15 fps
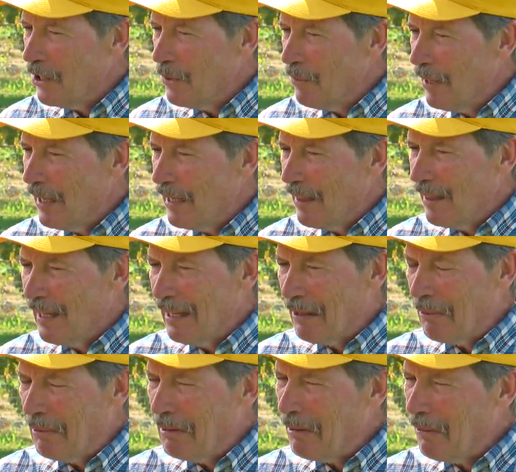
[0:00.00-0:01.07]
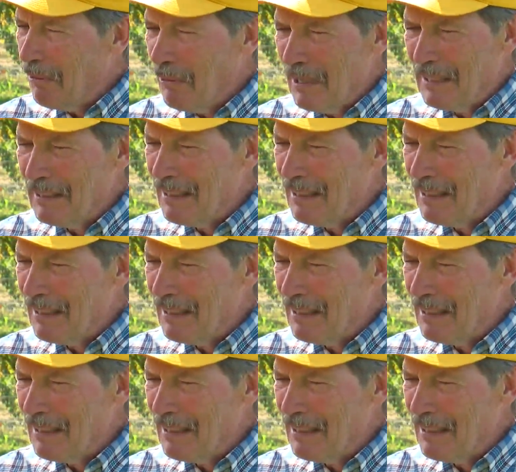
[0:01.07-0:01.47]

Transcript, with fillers: You might think think, well, what